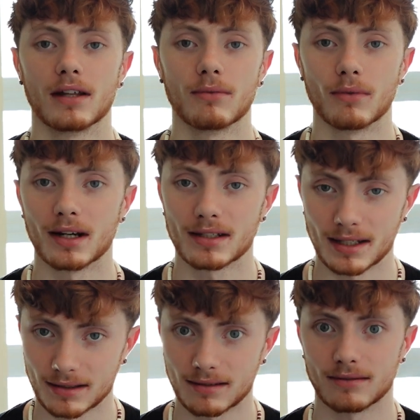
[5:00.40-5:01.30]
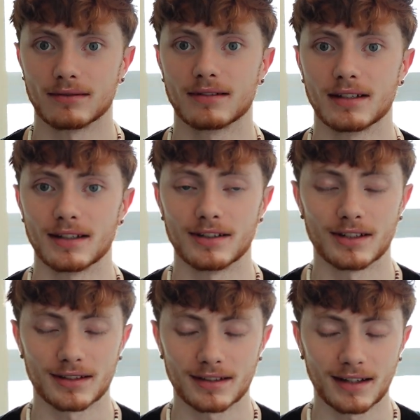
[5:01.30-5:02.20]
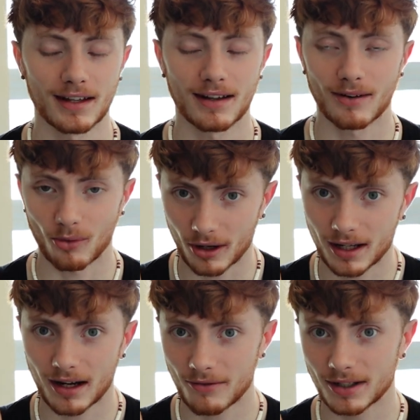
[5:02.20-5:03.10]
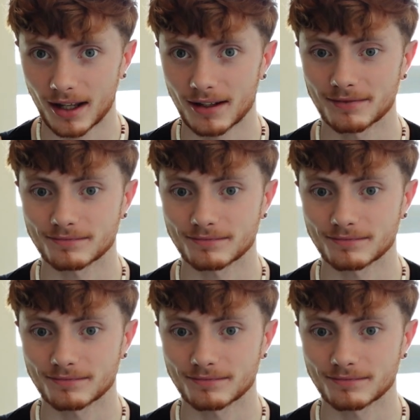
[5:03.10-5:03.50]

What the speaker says: when it needs to. You just work at it every day.